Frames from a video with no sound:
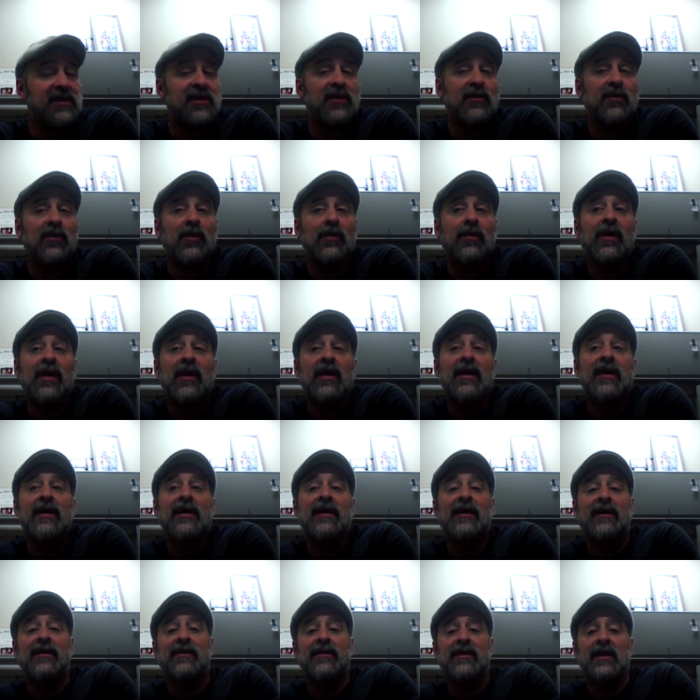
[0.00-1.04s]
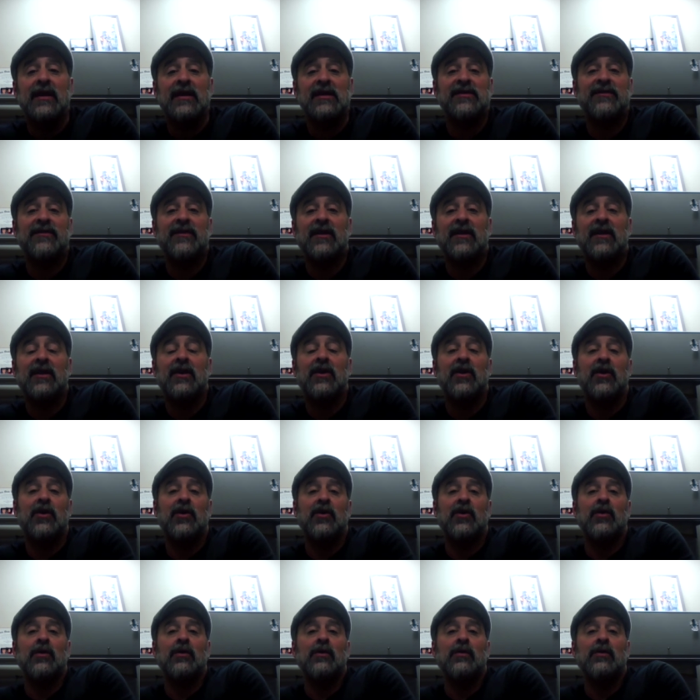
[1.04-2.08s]
So in this
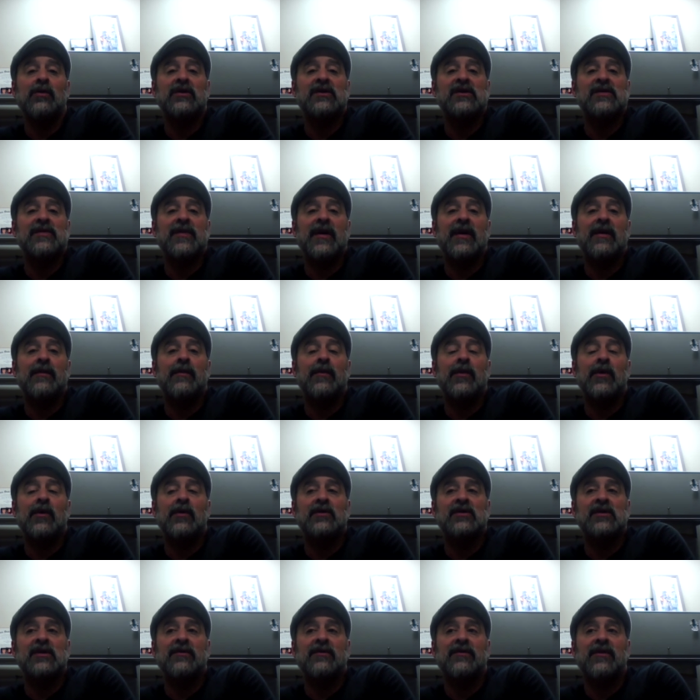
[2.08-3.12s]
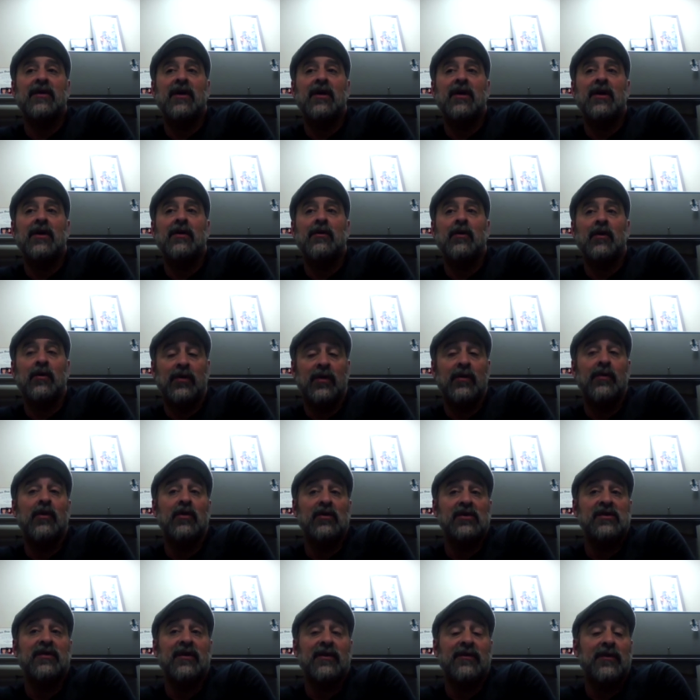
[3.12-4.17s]
video, we'll put most of
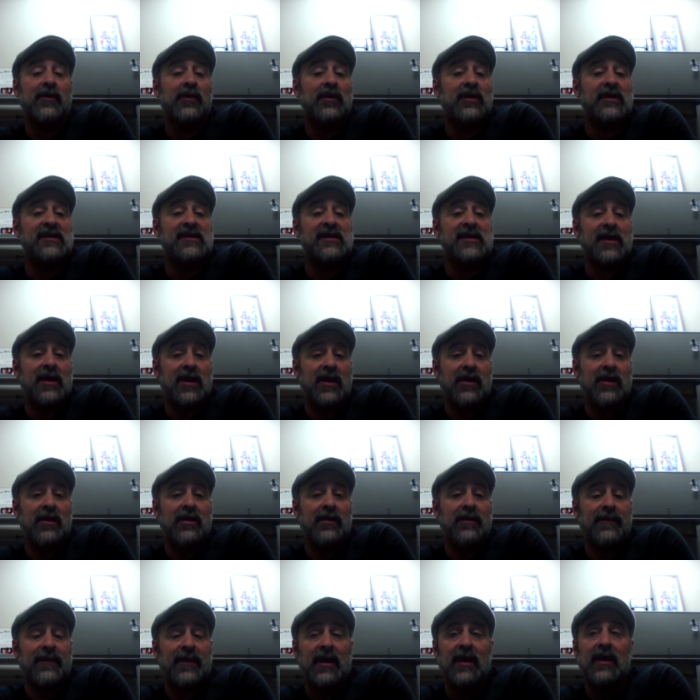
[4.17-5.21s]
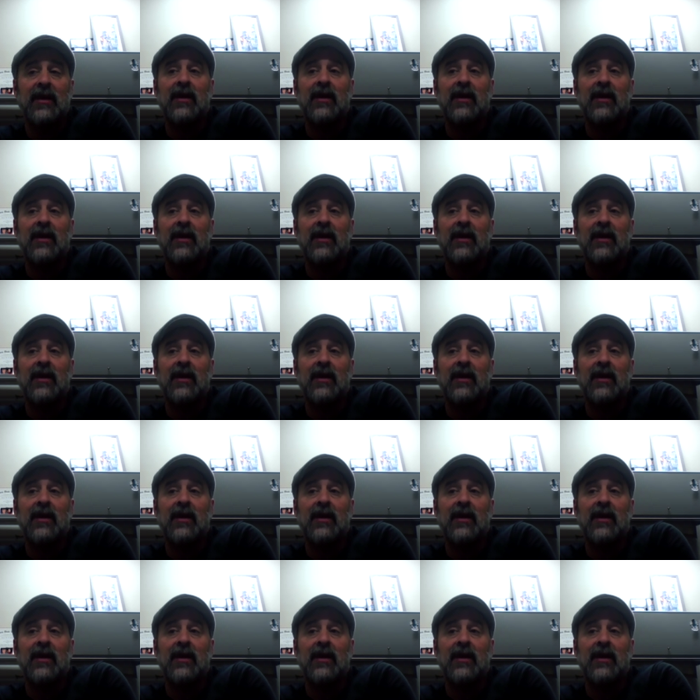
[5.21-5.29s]
our focus there.